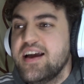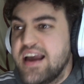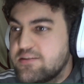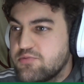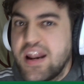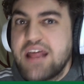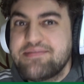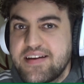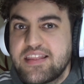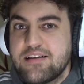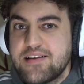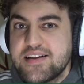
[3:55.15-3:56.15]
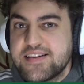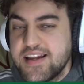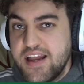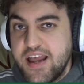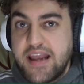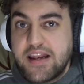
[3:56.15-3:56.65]
He's won everything there is,
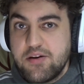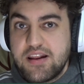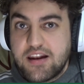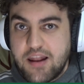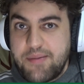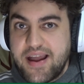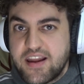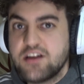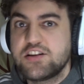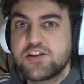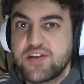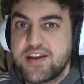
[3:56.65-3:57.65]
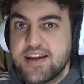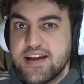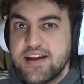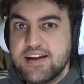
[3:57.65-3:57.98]
including club and country.